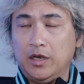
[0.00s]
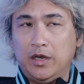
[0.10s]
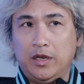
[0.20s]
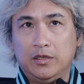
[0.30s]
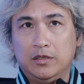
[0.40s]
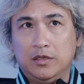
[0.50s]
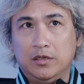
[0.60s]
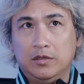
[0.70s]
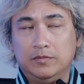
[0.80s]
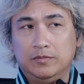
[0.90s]

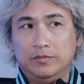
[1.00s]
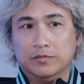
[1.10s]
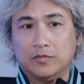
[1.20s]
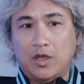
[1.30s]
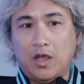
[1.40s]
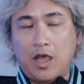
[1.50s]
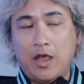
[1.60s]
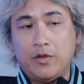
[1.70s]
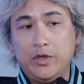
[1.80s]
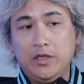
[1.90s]
And
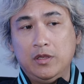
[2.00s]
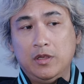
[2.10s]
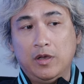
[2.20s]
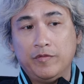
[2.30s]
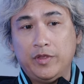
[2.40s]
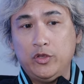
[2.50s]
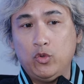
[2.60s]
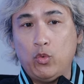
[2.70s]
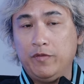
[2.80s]
I really love the new wave